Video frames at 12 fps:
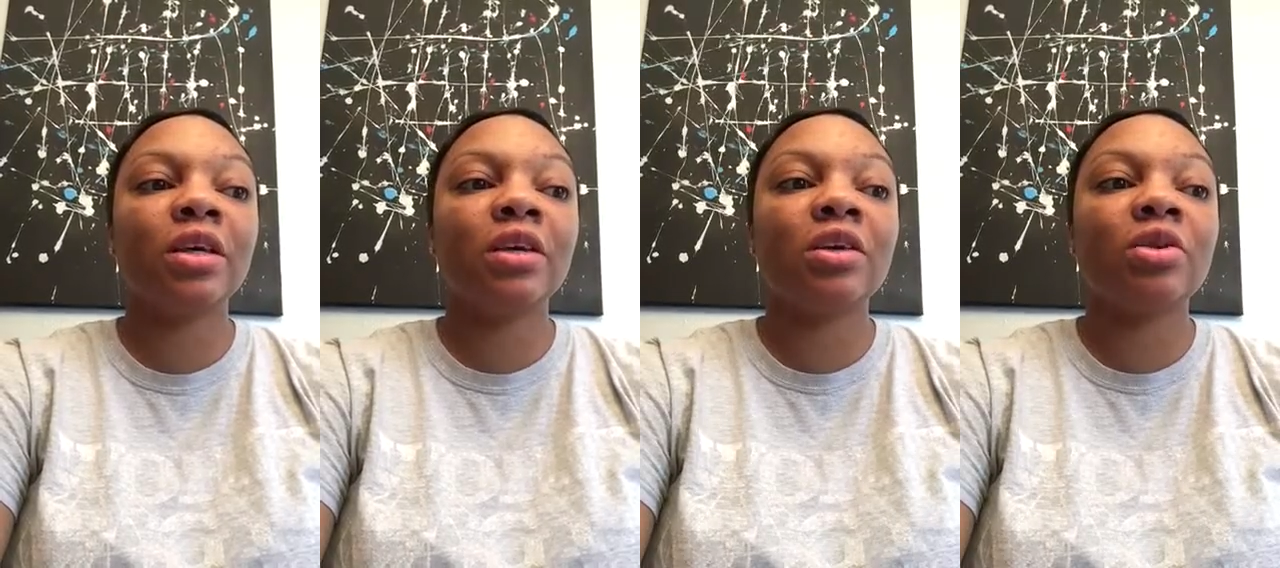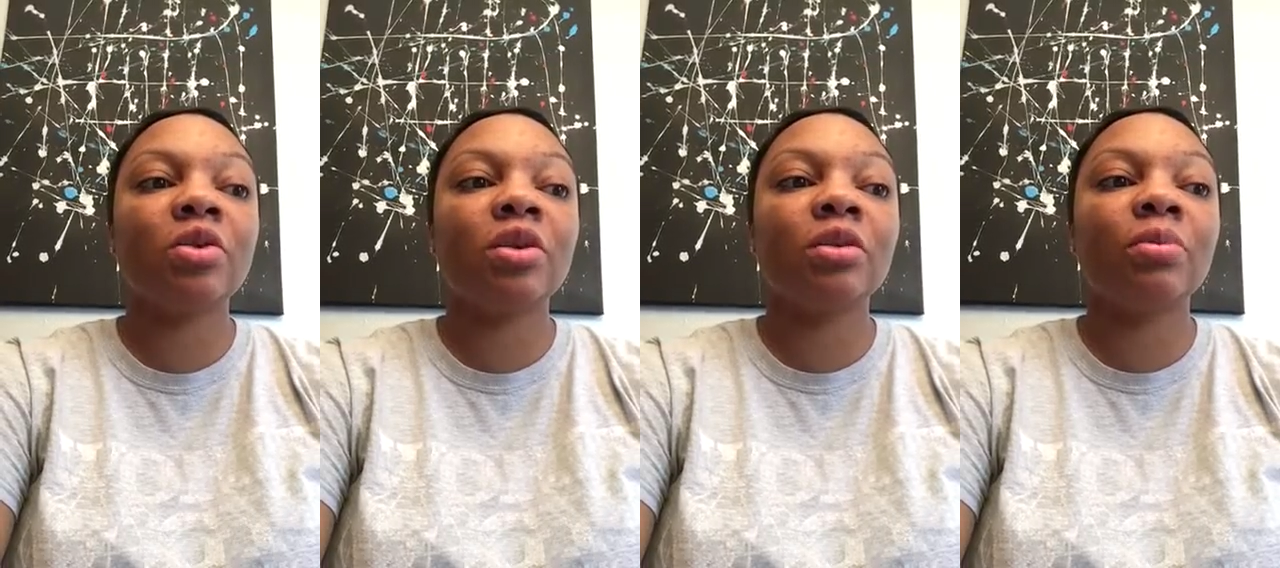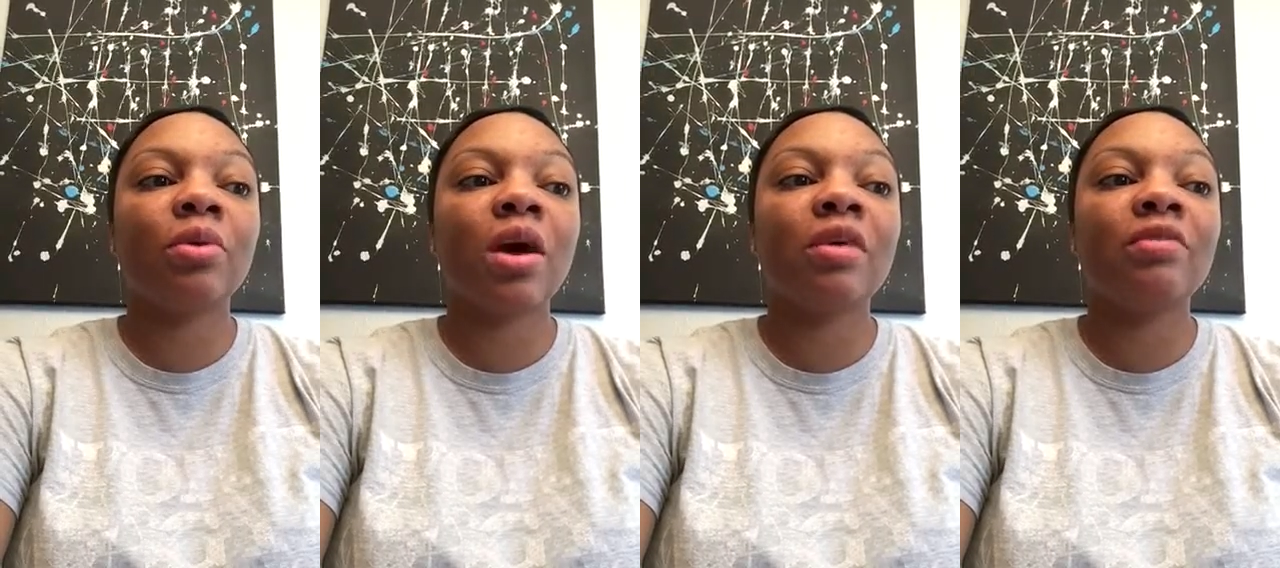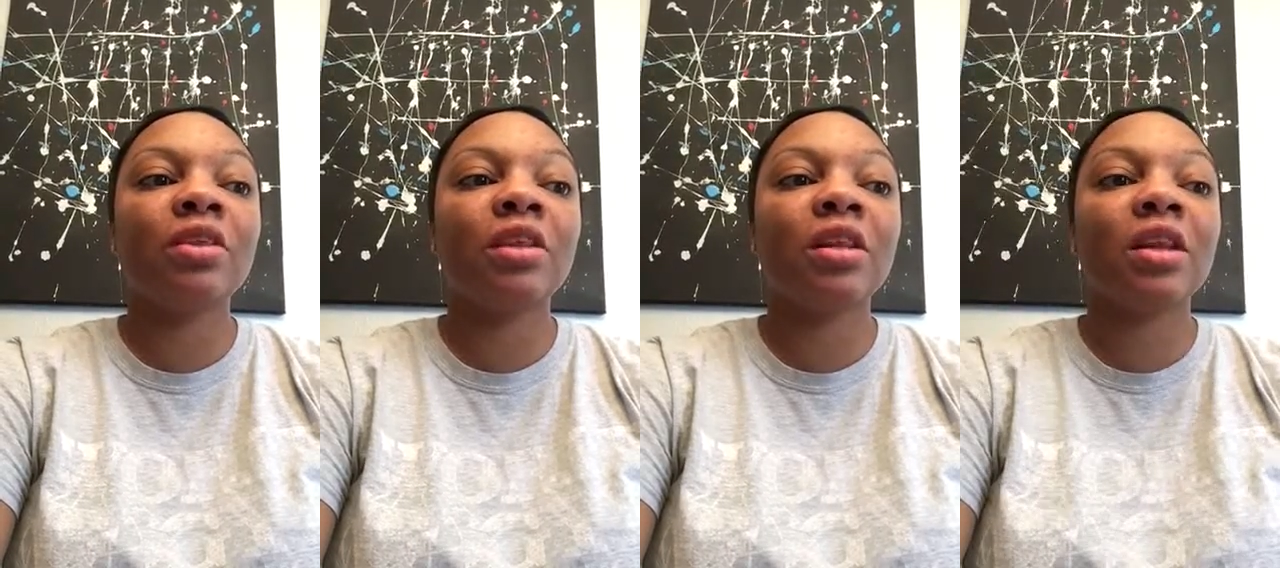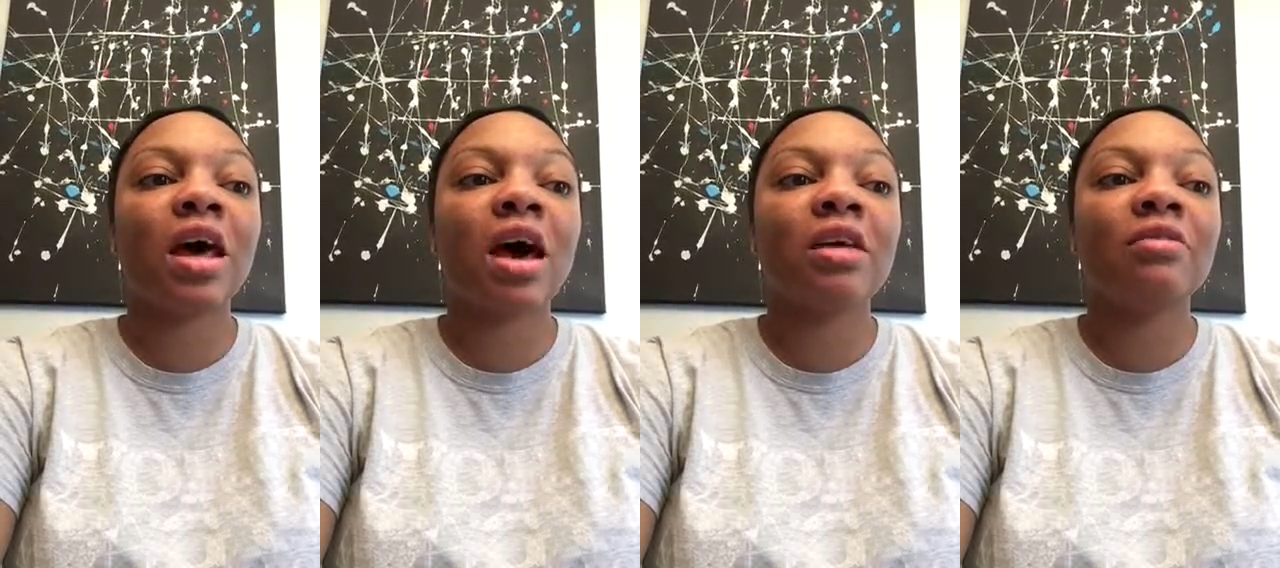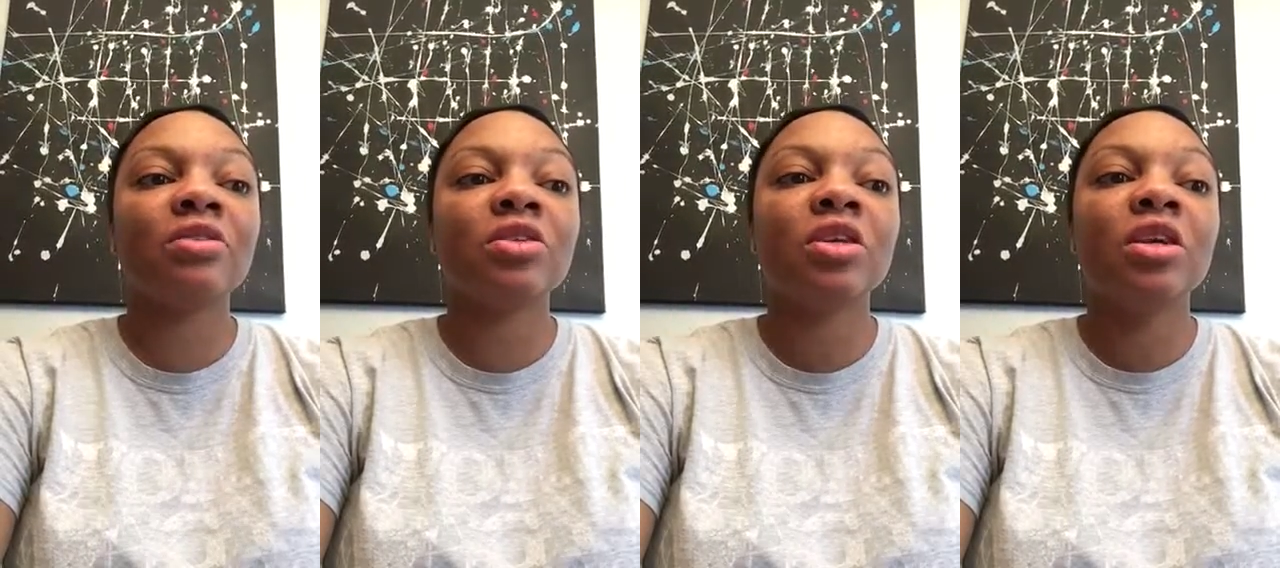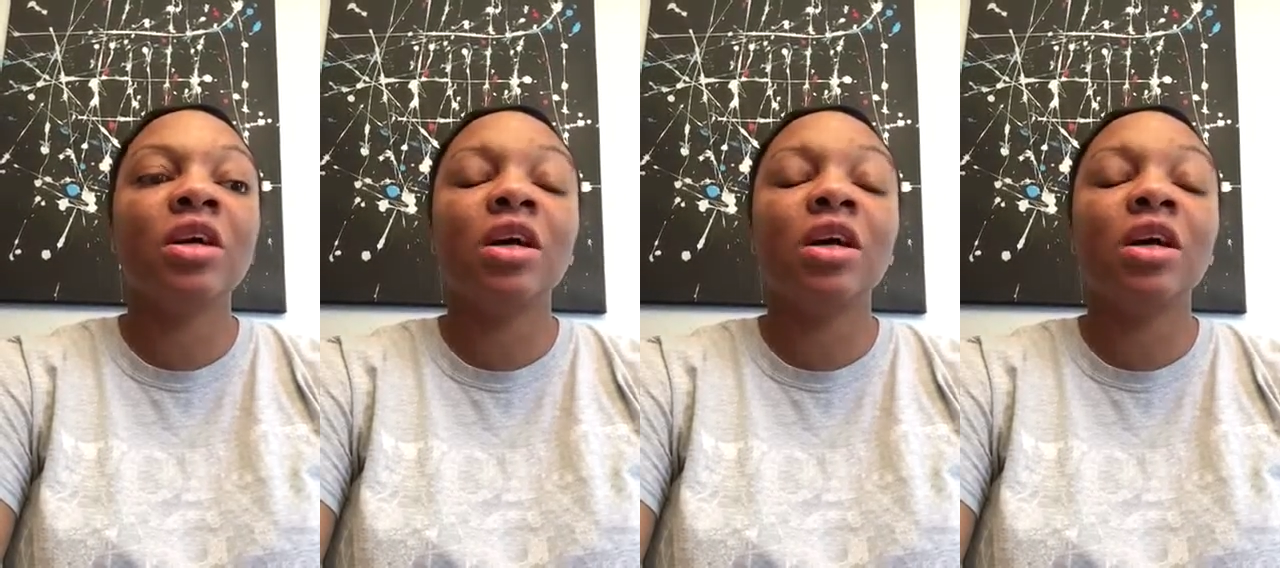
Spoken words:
in on the private lives